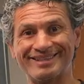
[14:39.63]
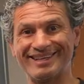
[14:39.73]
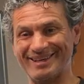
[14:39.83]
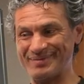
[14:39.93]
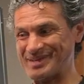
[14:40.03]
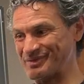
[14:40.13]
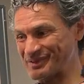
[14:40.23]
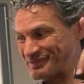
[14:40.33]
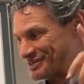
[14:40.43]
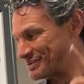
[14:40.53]
I mean, a
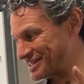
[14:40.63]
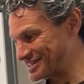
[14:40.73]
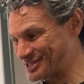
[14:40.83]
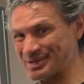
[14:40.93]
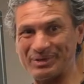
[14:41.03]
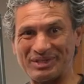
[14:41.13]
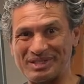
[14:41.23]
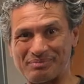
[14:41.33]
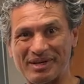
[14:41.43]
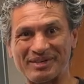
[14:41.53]
51 is huge.
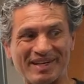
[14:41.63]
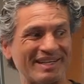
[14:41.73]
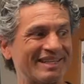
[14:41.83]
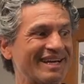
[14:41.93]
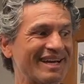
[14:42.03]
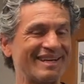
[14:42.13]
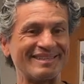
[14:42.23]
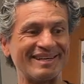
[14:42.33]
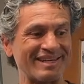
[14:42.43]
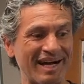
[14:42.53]
It's bigger than a
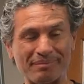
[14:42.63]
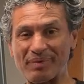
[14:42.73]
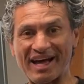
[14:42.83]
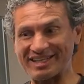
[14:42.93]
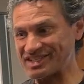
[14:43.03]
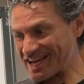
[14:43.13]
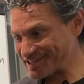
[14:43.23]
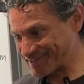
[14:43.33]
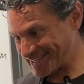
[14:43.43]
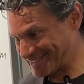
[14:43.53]
compact chain
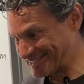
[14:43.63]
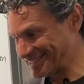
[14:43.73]
ring.